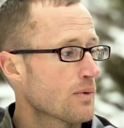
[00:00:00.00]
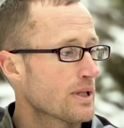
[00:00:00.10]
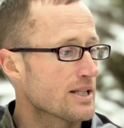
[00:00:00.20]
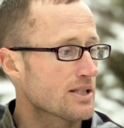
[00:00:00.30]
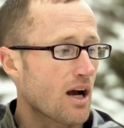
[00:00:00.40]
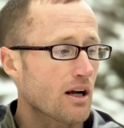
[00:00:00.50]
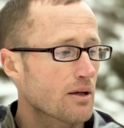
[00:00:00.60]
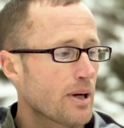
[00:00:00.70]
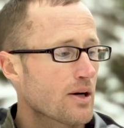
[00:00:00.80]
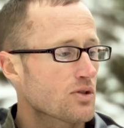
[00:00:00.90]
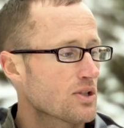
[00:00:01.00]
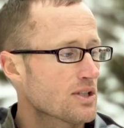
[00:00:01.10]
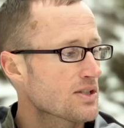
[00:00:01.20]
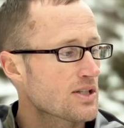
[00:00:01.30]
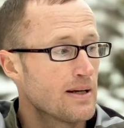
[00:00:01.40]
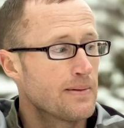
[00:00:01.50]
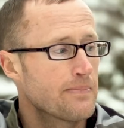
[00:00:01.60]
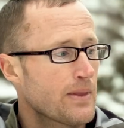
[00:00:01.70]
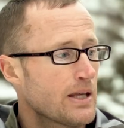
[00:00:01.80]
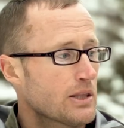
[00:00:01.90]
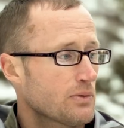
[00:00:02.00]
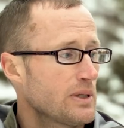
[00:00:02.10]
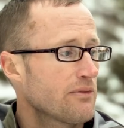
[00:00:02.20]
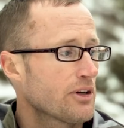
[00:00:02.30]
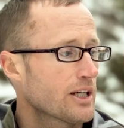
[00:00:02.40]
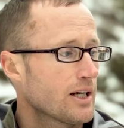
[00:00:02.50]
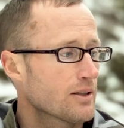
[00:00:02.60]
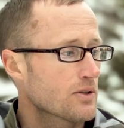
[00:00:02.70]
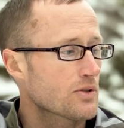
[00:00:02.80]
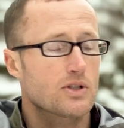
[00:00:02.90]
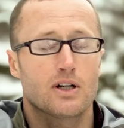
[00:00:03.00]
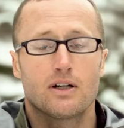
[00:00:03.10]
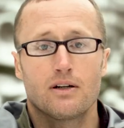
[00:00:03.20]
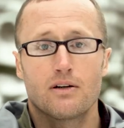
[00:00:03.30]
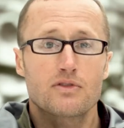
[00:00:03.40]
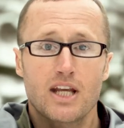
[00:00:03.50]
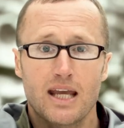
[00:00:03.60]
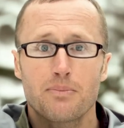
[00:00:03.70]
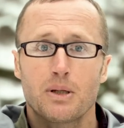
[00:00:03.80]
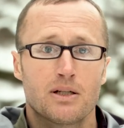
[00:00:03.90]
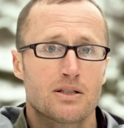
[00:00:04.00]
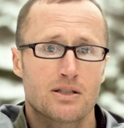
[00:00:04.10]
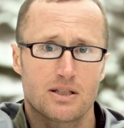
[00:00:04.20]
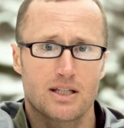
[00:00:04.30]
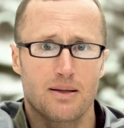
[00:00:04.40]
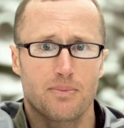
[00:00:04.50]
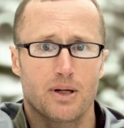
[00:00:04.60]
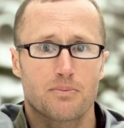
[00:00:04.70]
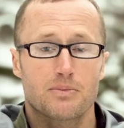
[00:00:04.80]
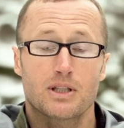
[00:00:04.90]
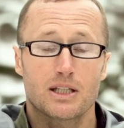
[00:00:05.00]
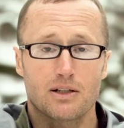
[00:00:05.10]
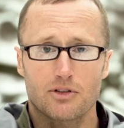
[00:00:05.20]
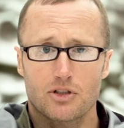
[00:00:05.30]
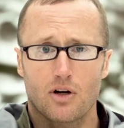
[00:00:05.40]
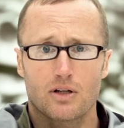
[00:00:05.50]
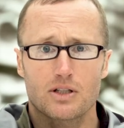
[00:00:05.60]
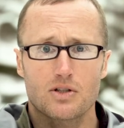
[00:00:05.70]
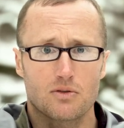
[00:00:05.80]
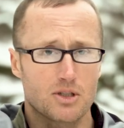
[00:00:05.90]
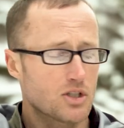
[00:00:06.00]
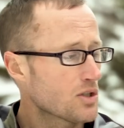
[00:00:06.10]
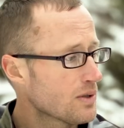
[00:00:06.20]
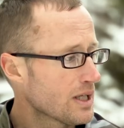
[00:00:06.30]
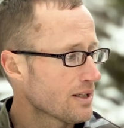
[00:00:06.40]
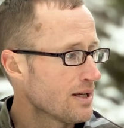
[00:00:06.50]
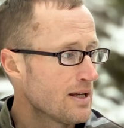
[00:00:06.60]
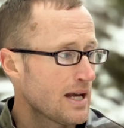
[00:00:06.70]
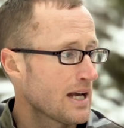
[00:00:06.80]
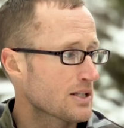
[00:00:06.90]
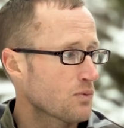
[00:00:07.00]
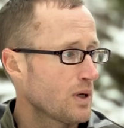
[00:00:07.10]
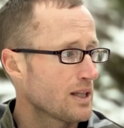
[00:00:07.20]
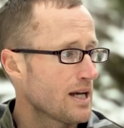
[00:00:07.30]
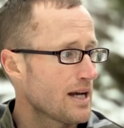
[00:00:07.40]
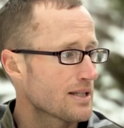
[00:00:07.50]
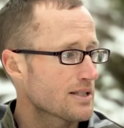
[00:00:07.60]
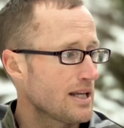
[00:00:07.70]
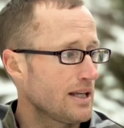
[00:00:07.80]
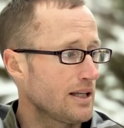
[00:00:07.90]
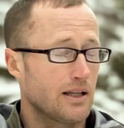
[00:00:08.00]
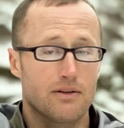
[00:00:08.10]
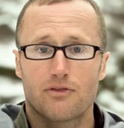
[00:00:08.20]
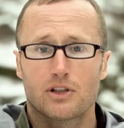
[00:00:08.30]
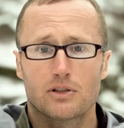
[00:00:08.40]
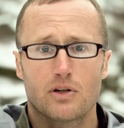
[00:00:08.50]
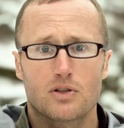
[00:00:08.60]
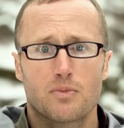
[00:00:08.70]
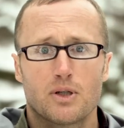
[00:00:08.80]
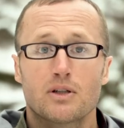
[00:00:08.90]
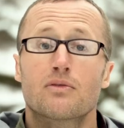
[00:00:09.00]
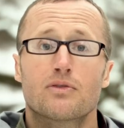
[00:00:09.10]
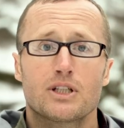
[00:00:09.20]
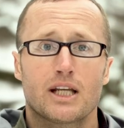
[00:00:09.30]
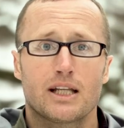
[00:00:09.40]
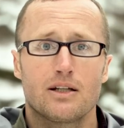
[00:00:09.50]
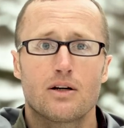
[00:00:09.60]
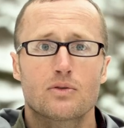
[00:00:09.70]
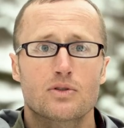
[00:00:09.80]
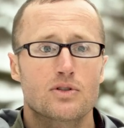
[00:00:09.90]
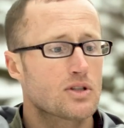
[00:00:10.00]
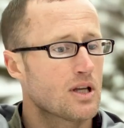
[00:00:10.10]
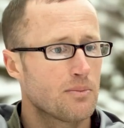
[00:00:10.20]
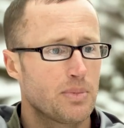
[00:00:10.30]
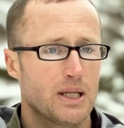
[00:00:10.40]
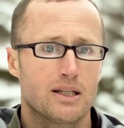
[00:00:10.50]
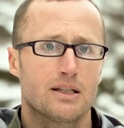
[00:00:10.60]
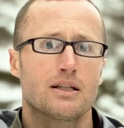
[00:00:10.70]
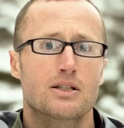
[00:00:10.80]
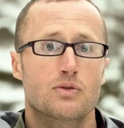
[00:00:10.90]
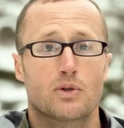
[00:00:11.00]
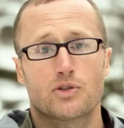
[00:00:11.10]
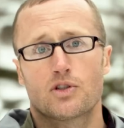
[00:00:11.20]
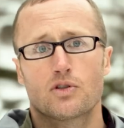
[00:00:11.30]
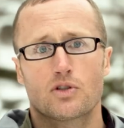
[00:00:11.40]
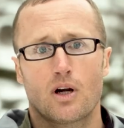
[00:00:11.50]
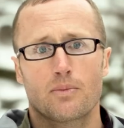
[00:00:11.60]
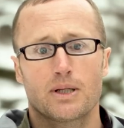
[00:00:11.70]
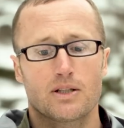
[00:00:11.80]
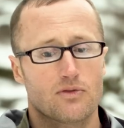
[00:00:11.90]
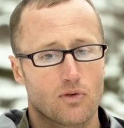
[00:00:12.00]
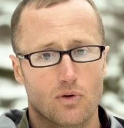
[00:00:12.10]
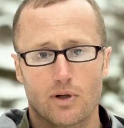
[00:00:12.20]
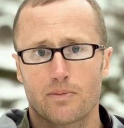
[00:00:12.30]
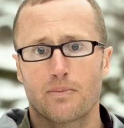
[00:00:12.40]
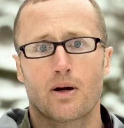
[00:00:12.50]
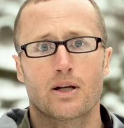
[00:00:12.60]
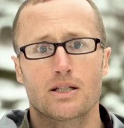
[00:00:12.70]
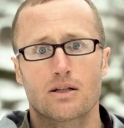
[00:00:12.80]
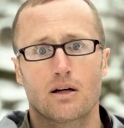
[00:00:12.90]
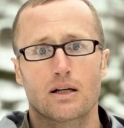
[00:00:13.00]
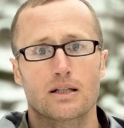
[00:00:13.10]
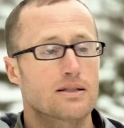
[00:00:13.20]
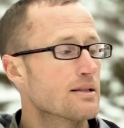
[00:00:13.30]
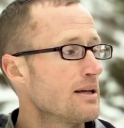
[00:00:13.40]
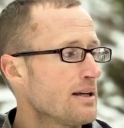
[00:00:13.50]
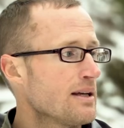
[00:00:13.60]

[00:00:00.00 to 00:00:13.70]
One of these DACA pouches, three different colors of tape to tape up the different targets you'd be shooting, as well as a field notes book for taking notes, pen, as well as two Sharpies for marking targets.